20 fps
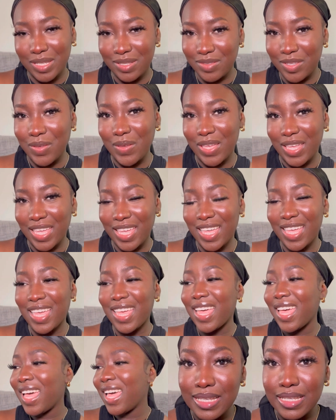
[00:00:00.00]
okay,
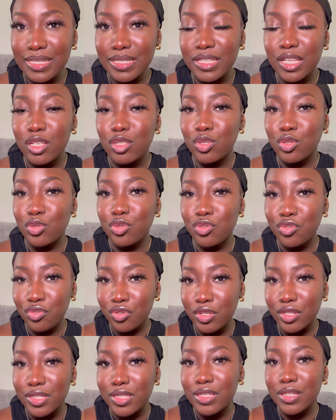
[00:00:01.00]
is to
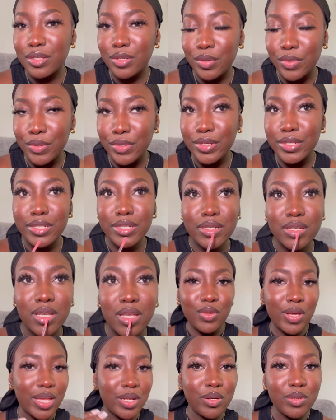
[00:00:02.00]
trust God.
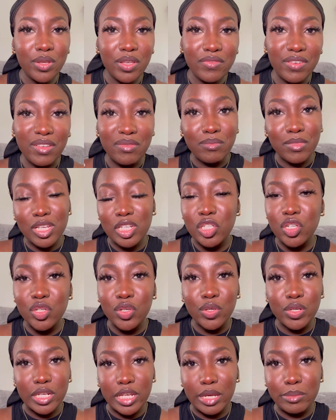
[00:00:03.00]
So I don't know if I've mentioned
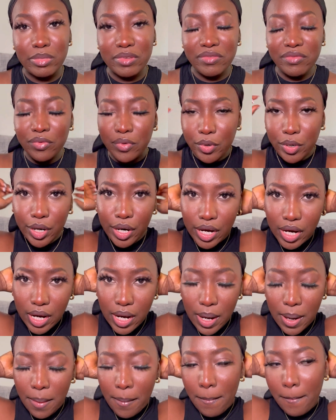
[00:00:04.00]
on here before,
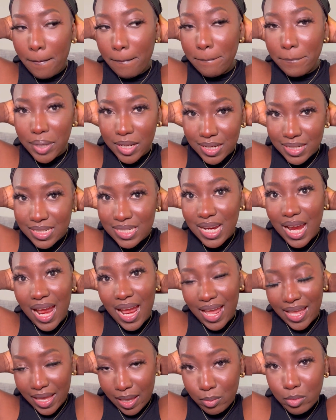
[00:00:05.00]
but
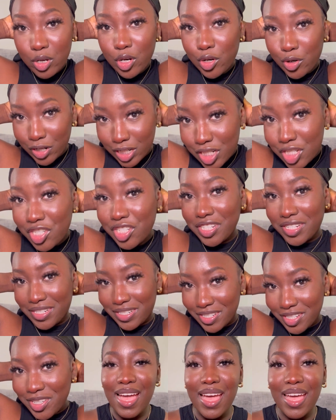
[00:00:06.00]
I am a
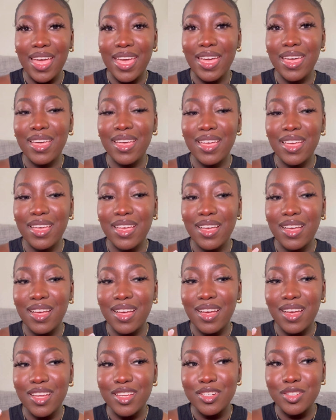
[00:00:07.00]
Christian. I
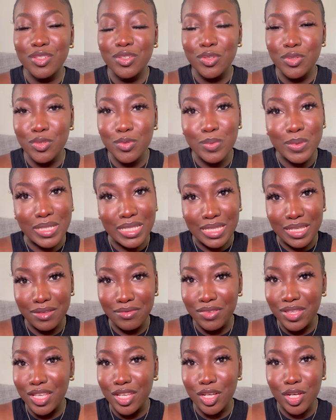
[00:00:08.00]
do believe
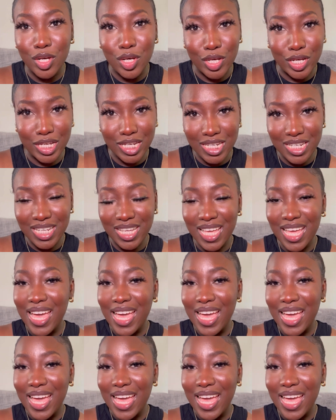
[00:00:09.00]
in God.